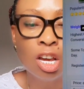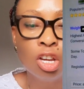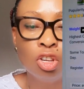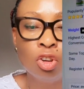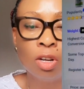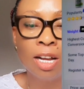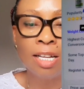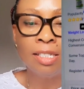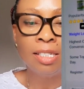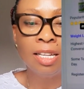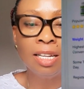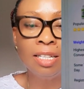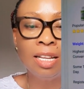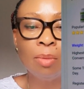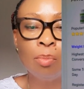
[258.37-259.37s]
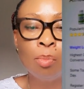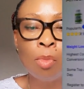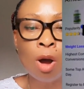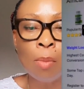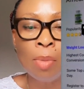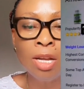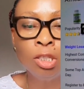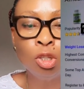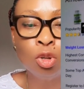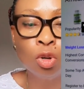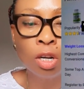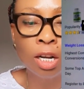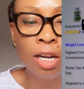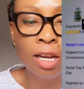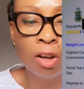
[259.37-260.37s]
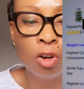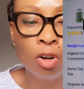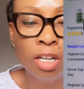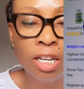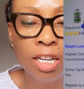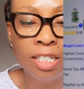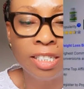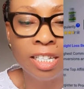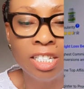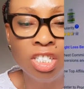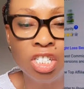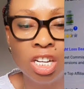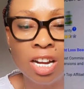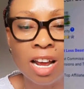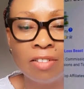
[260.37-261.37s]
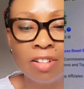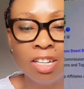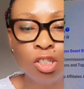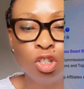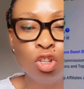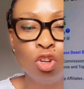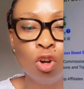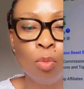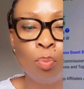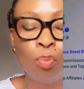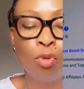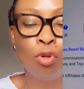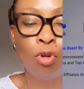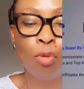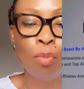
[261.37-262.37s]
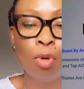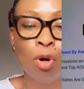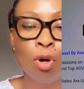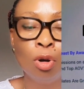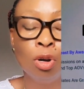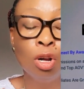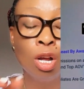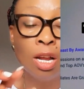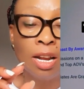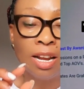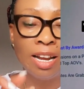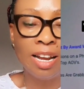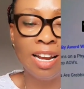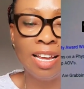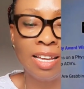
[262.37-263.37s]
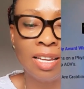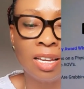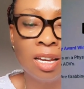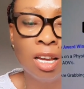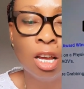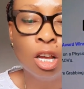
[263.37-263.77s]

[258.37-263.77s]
You can see the moment you click on it, it generates your promo link.